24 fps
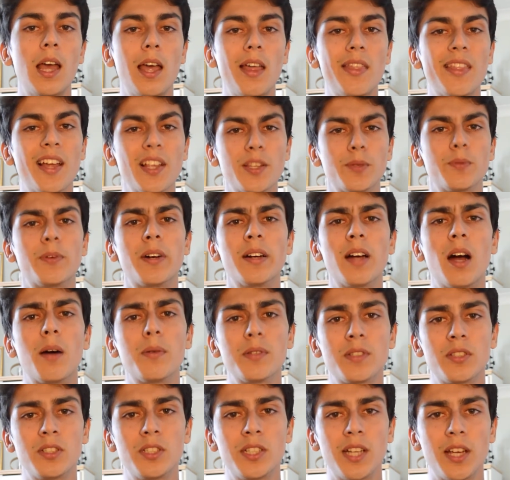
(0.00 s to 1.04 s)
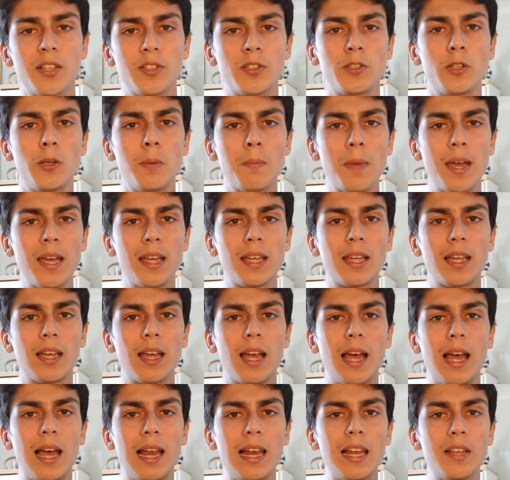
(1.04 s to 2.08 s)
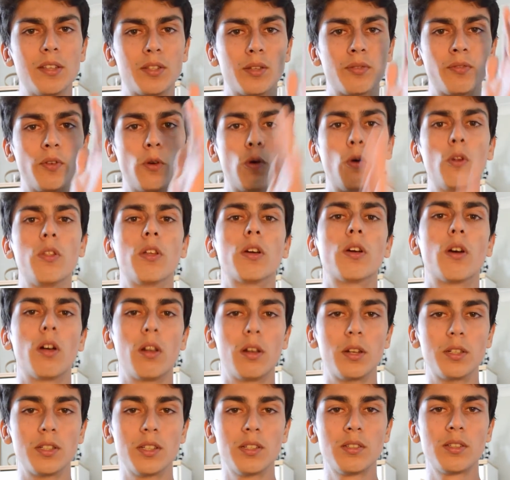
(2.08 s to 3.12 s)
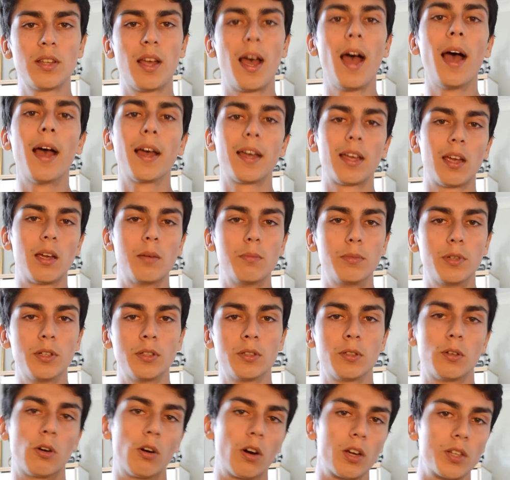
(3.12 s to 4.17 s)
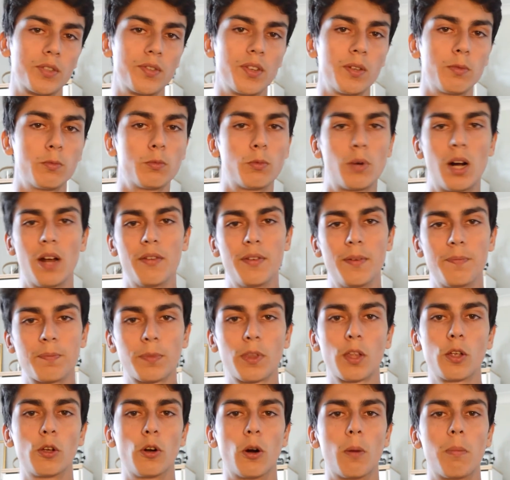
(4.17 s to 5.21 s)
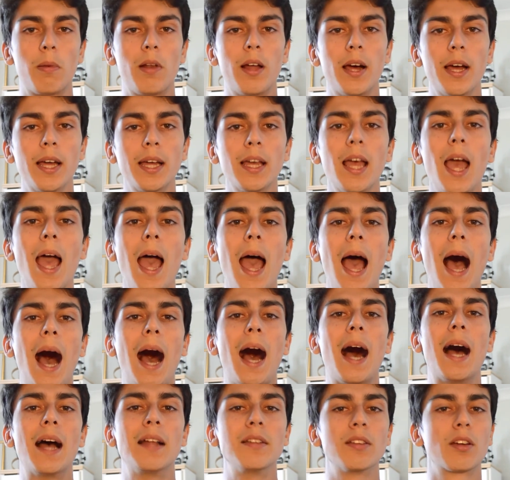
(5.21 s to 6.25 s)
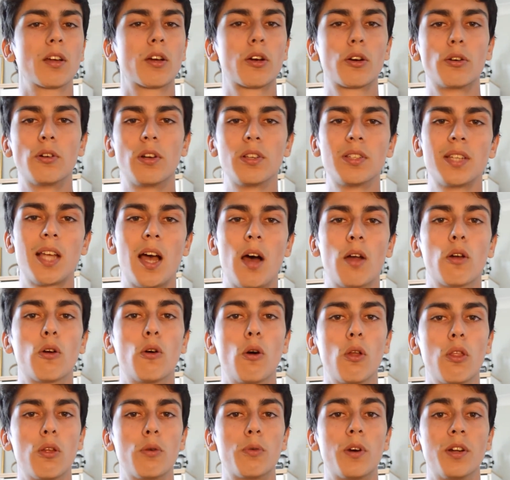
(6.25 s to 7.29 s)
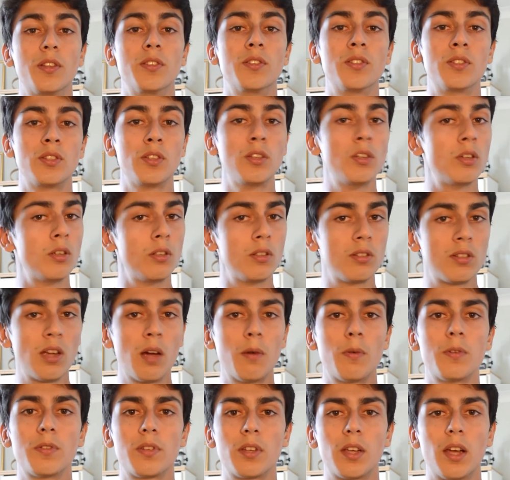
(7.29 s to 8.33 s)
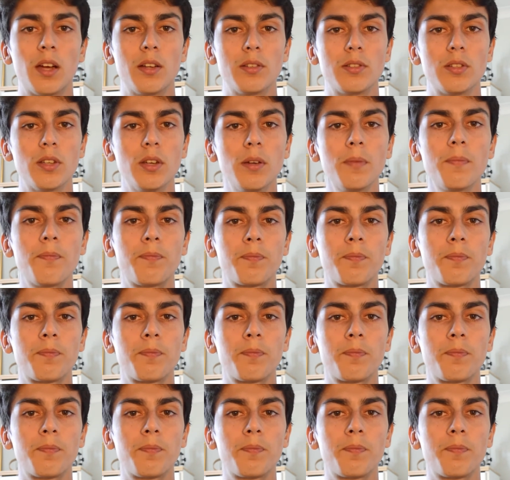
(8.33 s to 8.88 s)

That's why I would suggest you make a list of all the colleges at Cambridge or Oxford, wherever you're applying, and cross out all the ones you don't want to go to.